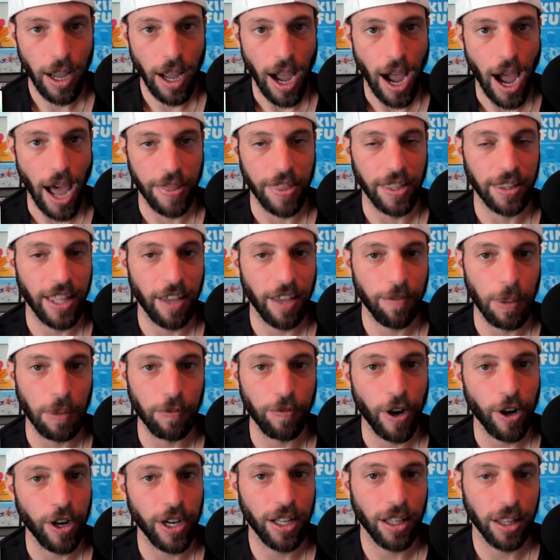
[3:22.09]
I think they've been
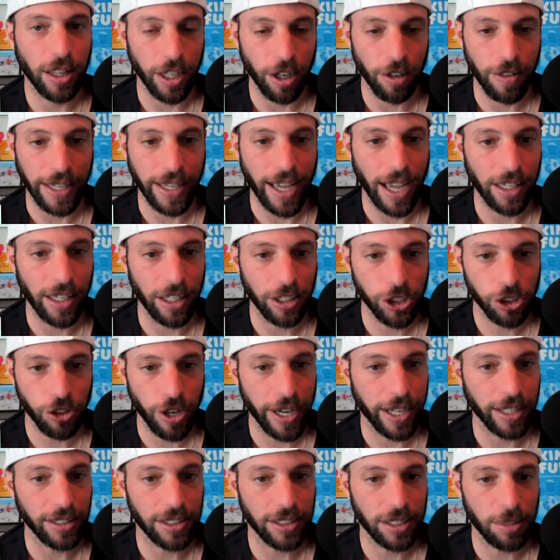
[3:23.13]
very clear that Kenyon
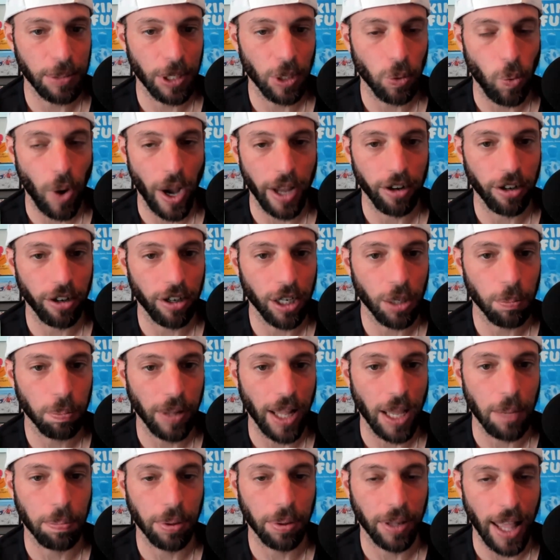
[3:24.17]
Drake and Zamir White are going to
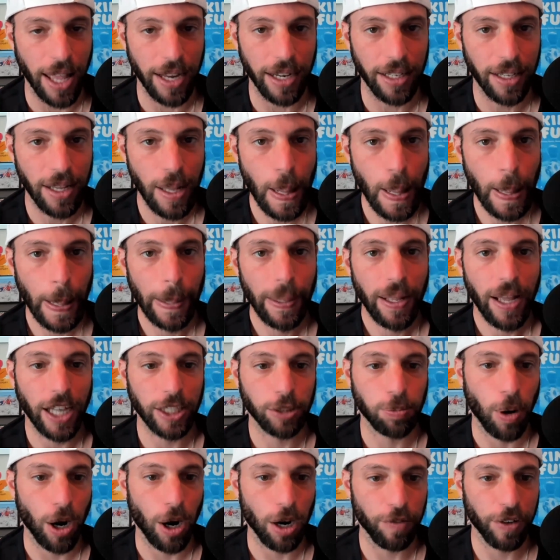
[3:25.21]
play plenty as
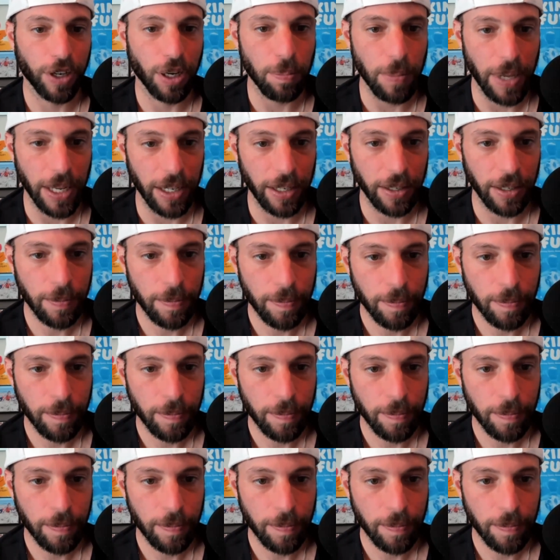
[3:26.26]
part of a committee.